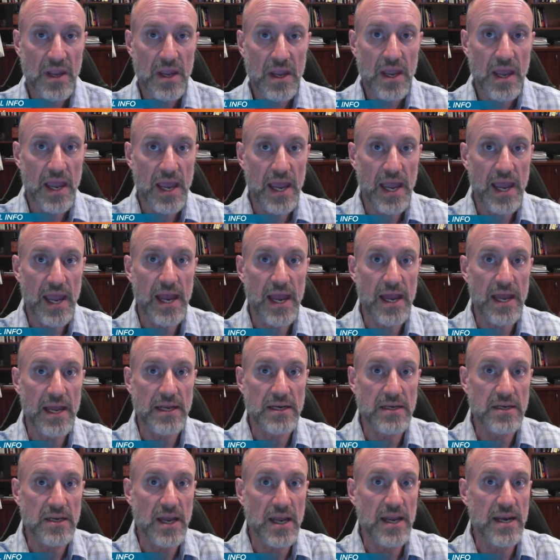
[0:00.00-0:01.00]

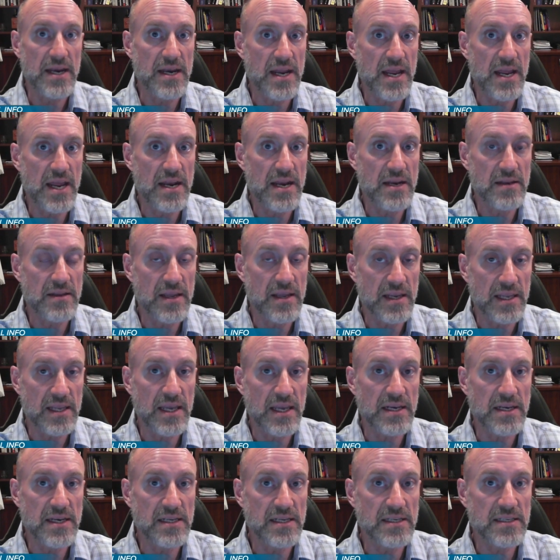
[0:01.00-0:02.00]
and, and and the
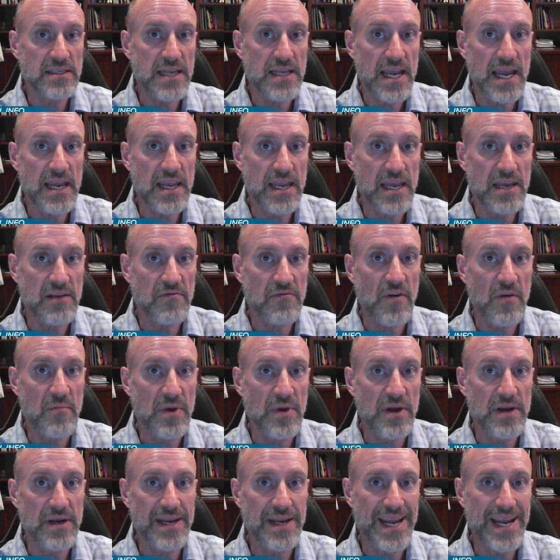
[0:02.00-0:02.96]
kidneys take it from an